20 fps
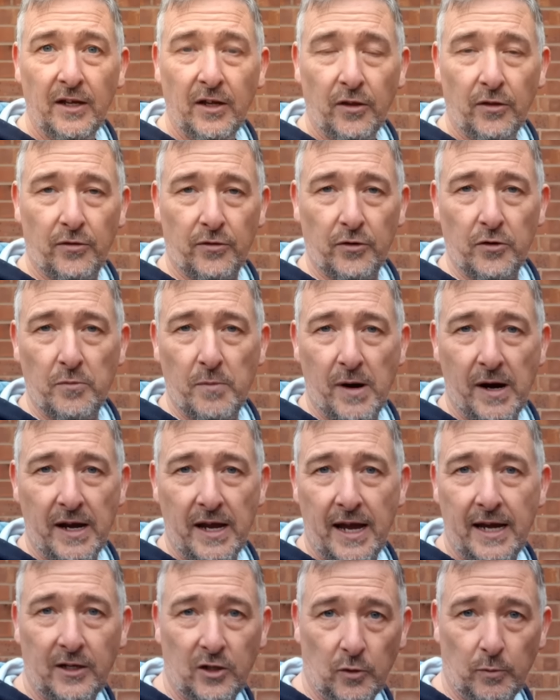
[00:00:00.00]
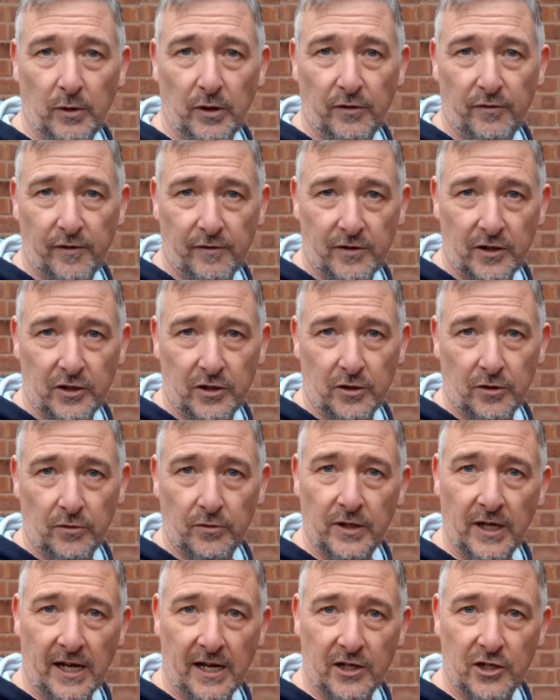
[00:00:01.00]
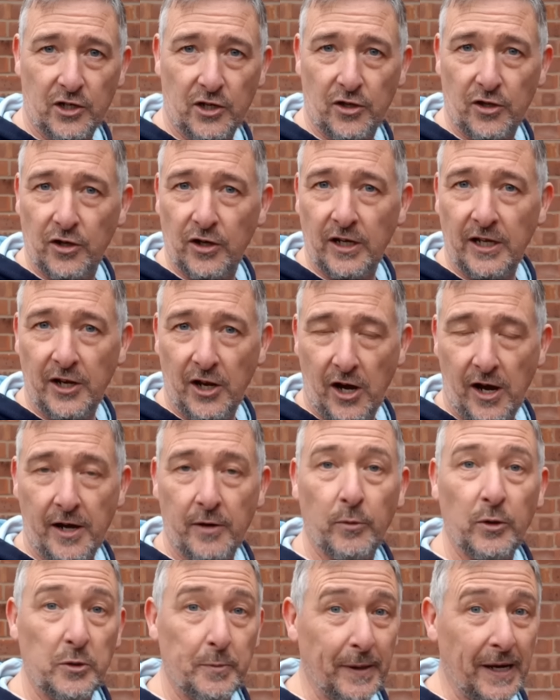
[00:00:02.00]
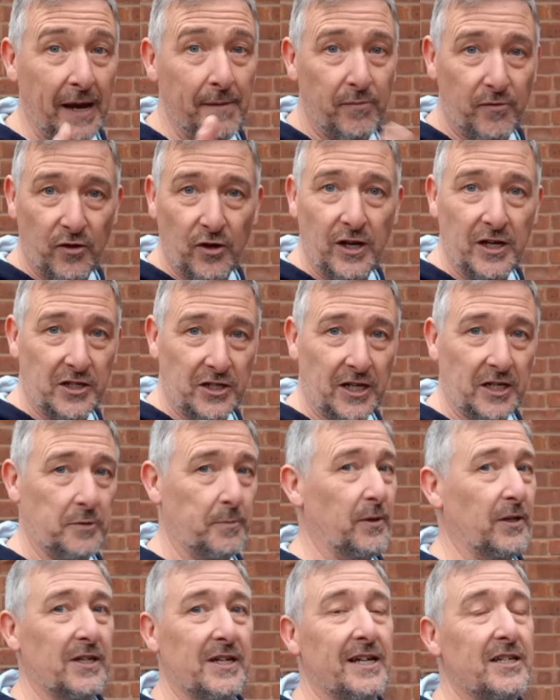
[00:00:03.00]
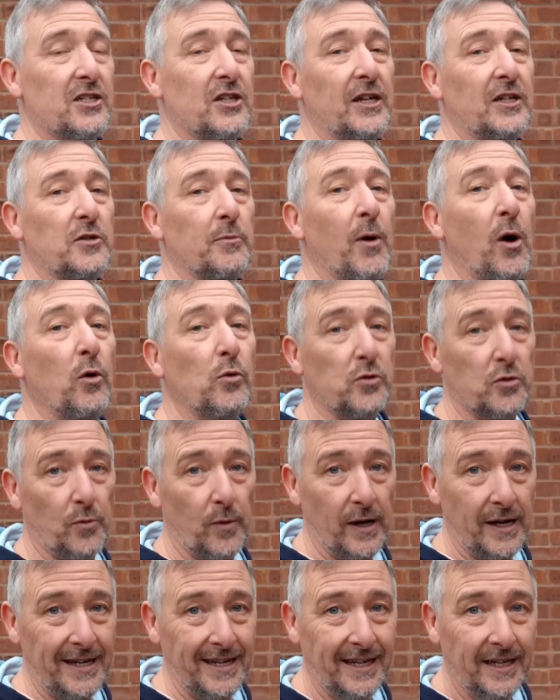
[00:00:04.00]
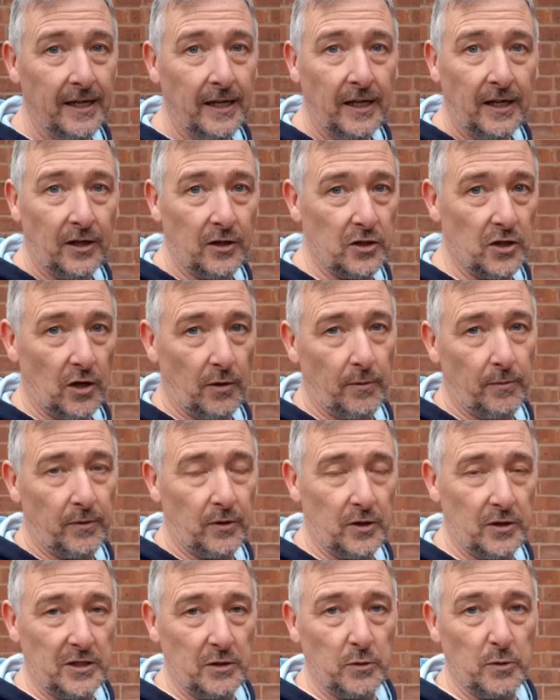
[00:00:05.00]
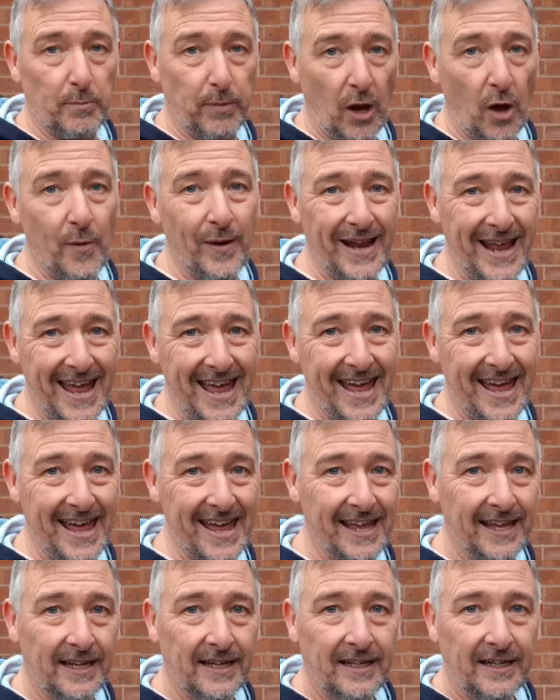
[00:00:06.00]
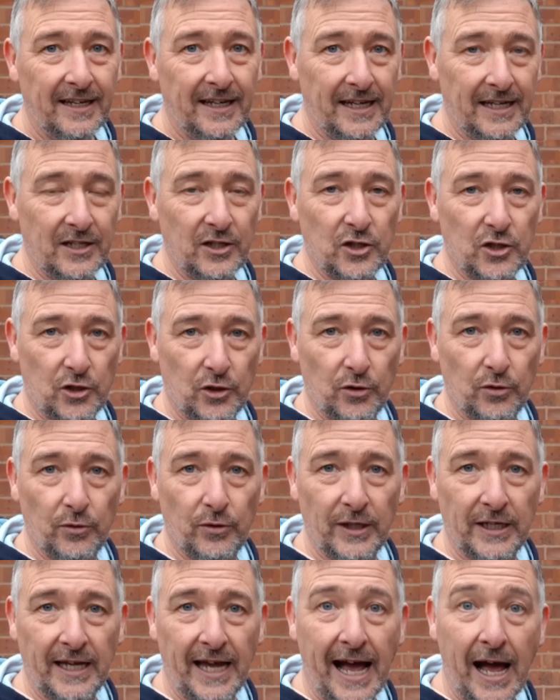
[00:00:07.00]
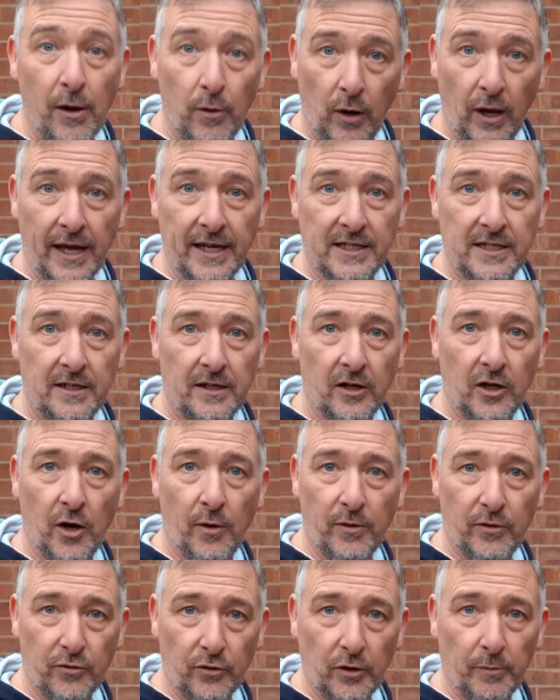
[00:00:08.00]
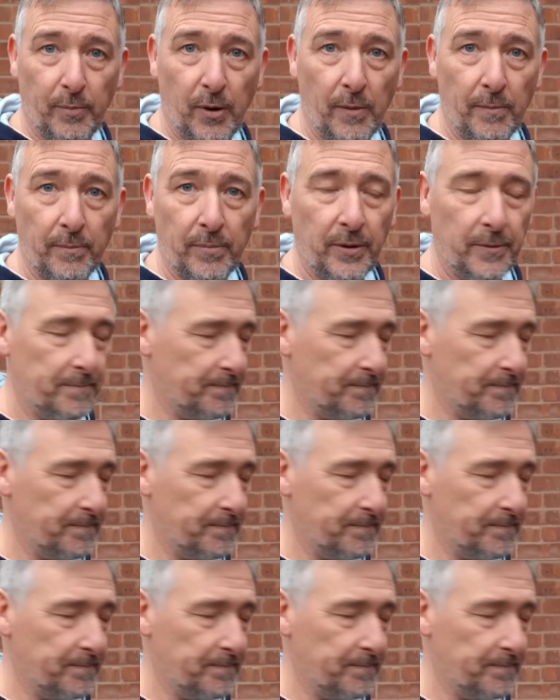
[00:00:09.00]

through my AW52-39, which became 36 because I had to take some holes away because it was blowing air into the outlet and going through the pump.